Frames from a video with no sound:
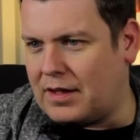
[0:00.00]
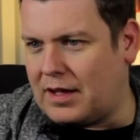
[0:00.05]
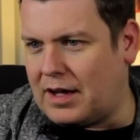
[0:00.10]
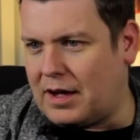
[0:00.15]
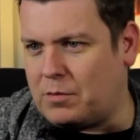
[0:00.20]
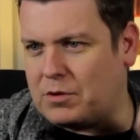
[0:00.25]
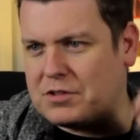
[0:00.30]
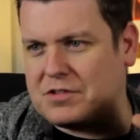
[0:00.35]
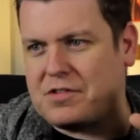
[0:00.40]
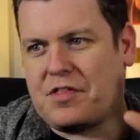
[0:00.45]

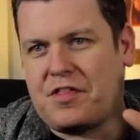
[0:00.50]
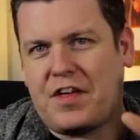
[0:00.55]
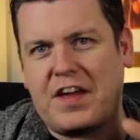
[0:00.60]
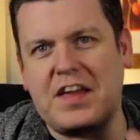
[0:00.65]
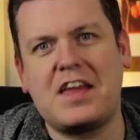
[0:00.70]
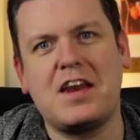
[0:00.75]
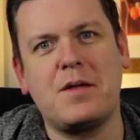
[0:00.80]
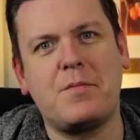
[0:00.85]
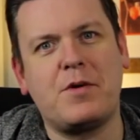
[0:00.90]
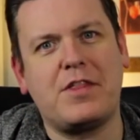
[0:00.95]
I wasn't
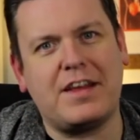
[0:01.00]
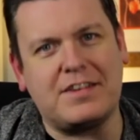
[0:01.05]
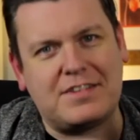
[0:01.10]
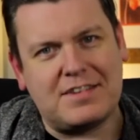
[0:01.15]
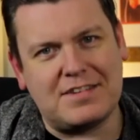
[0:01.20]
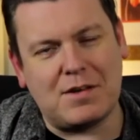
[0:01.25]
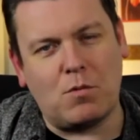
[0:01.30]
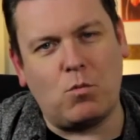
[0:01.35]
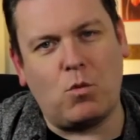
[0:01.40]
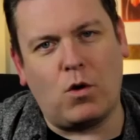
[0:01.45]
thinking about this
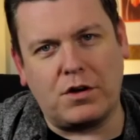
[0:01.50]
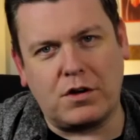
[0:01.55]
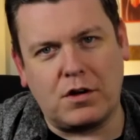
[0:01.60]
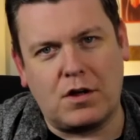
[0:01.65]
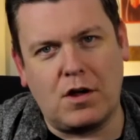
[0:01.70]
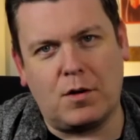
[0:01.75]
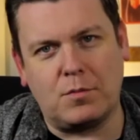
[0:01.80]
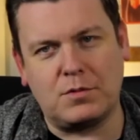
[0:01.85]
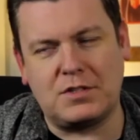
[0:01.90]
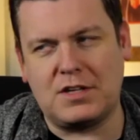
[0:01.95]
as a
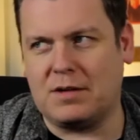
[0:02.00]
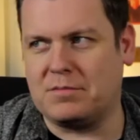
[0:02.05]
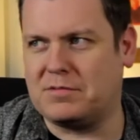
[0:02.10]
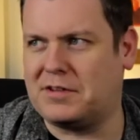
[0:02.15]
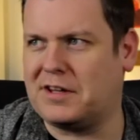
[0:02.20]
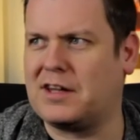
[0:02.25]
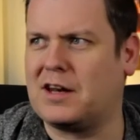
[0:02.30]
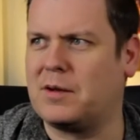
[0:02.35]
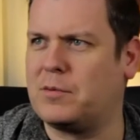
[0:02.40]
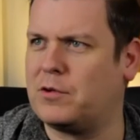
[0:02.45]
one-cup set. I'm
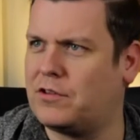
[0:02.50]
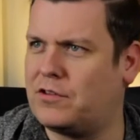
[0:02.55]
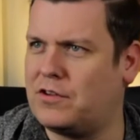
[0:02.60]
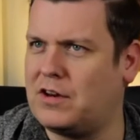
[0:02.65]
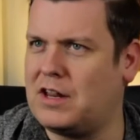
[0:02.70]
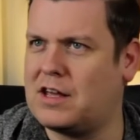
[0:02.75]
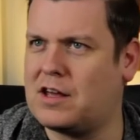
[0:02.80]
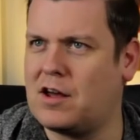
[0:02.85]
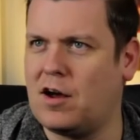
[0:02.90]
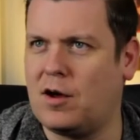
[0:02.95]
thinking about
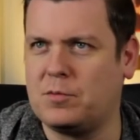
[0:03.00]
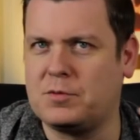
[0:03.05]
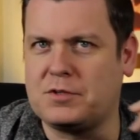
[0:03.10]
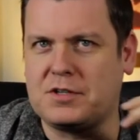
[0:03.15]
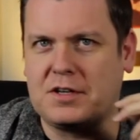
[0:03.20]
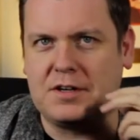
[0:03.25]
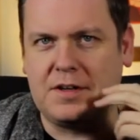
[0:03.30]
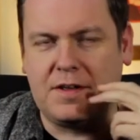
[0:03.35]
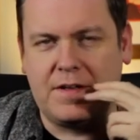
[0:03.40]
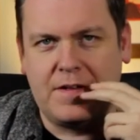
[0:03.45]
three cups.
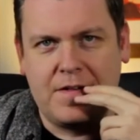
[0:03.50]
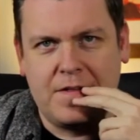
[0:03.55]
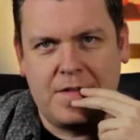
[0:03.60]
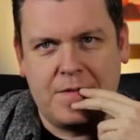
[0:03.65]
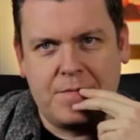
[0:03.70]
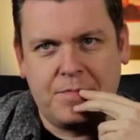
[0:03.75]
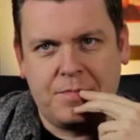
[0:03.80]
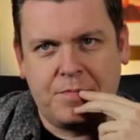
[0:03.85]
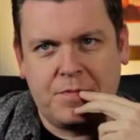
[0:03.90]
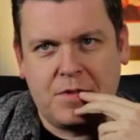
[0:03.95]
And
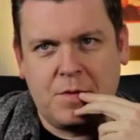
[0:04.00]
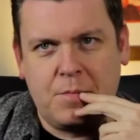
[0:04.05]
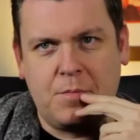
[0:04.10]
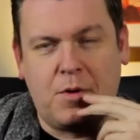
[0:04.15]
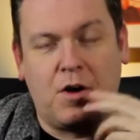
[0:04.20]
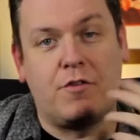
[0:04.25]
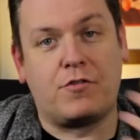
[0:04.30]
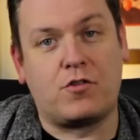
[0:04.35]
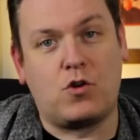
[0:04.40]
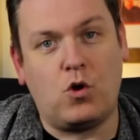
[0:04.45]

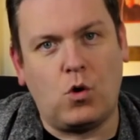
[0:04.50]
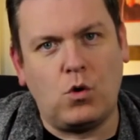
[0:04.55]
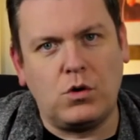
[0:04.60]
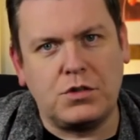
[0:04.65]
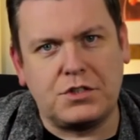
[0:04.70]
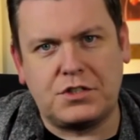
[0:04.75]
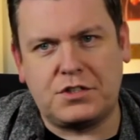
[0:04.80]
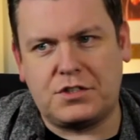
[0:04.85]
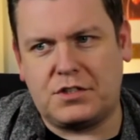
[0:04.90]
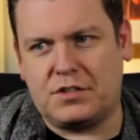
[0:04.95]
But of
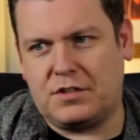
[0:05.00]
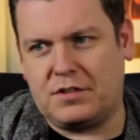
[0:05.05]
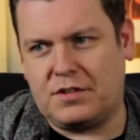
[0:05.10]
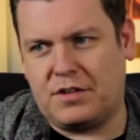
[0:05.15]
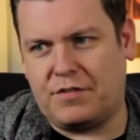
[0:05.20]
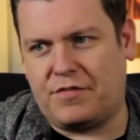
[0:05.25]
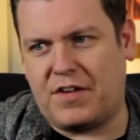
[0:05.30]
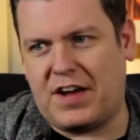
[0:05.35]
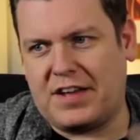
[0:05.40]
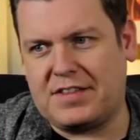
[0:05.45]
course,
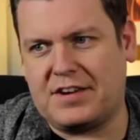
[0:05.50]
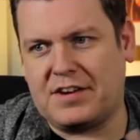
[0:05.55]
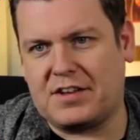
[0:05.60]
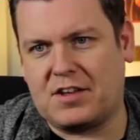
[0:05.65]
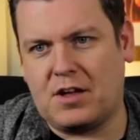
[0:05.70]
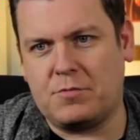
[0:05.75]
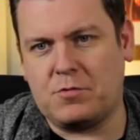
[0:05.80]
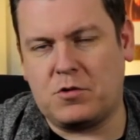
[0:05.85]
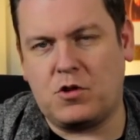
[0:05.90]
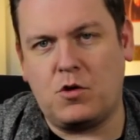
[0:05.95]
the fact that it
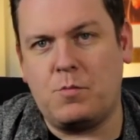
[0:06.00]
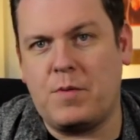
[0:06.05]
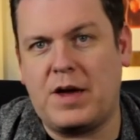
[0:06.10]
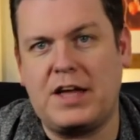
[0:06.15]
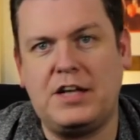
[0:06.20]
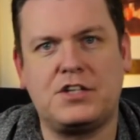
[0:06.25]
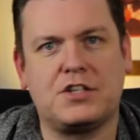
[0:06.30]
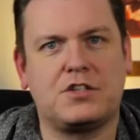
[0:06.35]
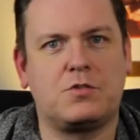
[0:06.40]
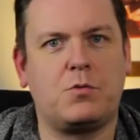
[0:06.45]
comes, you
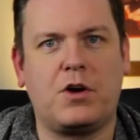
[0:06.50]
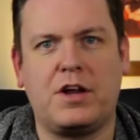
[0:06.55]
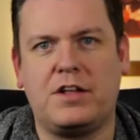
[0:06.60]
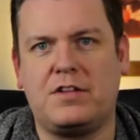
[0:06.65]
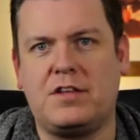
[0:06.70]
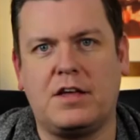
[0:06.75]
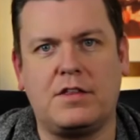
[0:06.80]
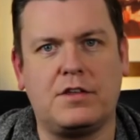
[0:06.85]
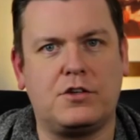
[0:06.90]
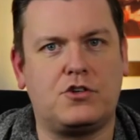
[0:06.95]
might just want to
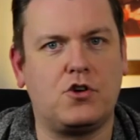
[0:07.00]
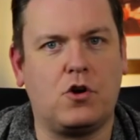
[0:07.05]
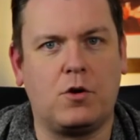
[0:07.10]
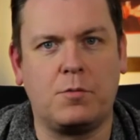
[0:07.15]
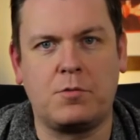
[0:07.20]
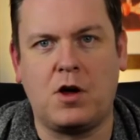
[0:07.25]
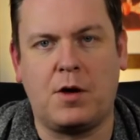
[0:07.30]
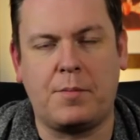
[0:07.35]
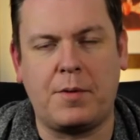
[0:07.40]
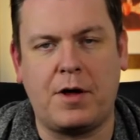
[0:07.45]
take the
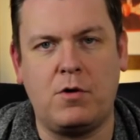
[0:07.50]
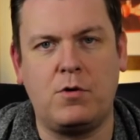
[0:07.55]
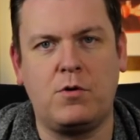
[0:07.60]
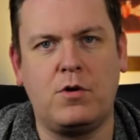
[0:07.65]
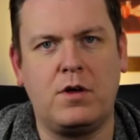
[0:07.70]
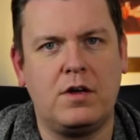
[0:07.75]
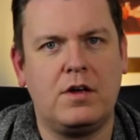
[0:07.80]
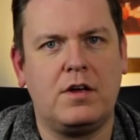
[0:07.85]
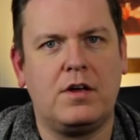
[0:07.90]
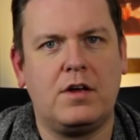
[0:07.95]
Chop Cup out
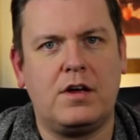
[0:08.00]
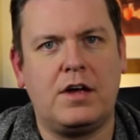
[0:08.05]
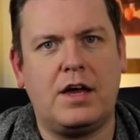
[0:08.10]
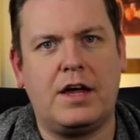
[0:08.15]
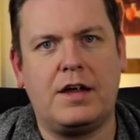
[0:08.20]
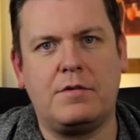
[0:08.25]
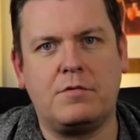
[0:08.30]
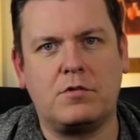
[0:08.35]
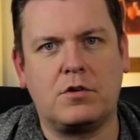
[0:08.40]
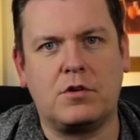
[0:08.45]

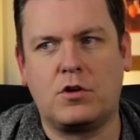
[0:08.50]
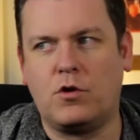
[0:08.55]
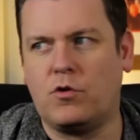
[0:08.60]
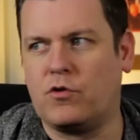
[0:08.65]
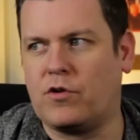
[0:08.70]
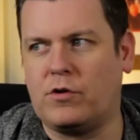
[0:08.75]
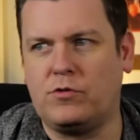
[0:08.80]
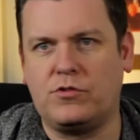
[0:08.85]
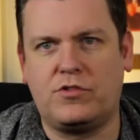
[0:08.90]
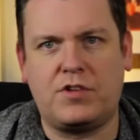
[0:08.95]
and go
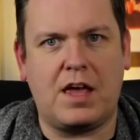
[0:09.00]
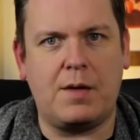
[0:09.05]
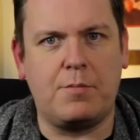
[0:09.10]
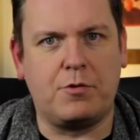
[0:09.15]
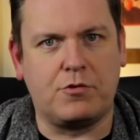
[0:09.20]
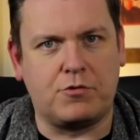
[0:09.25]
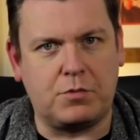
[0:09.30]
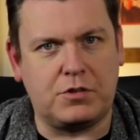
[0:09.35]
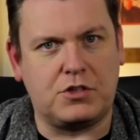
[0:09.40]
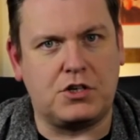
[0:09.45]
round
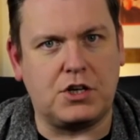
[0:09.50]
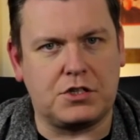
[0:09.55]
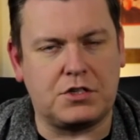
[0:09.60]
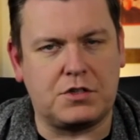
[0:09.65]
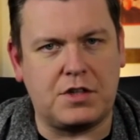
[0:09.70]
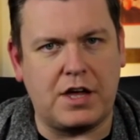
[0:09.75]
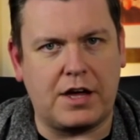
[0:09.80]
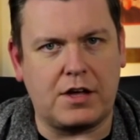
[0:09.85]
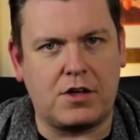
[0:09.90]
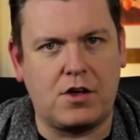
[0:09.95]
tables with just
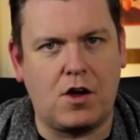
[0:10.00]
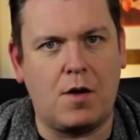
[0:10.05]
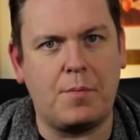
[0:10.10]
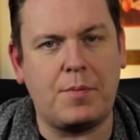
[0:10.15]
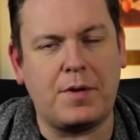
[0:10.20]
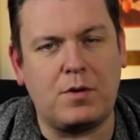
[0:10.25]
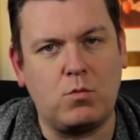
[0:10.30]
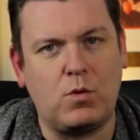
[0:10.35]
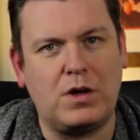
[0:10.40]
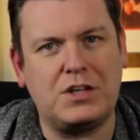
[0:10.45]
that
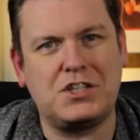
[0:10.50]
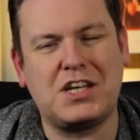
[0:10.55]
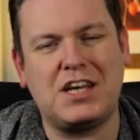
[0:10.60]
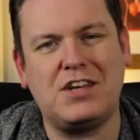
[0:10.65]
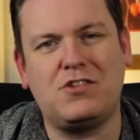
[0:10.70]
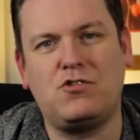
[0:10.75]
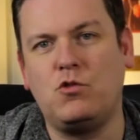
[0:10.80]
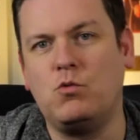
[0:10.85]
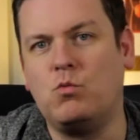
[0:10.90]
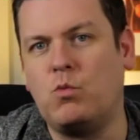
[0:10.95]
cup, in which
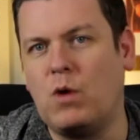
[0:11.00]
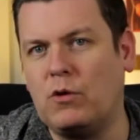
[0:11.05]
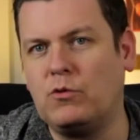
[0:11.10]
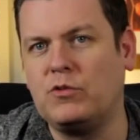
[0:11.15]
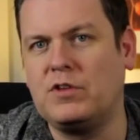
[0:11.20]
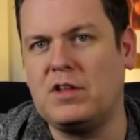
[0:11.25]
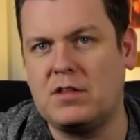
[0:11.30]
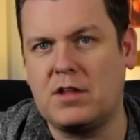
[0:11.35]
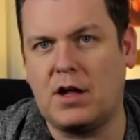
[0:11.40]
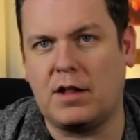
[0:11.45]
case you will
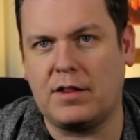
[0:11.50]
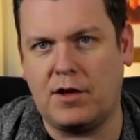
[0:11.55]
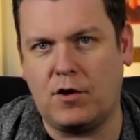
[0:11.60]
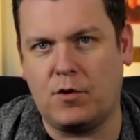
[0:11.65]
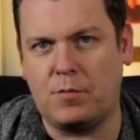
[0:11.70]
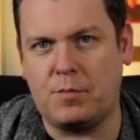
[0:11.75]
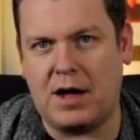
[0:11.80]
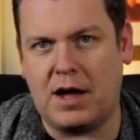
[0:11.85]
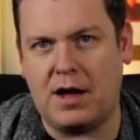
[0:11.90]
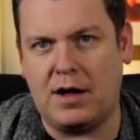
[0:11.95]
need that
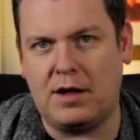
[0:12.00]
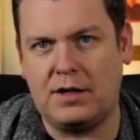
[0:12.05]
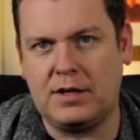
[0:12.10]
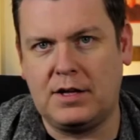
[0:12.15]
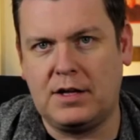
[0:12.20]
little mat.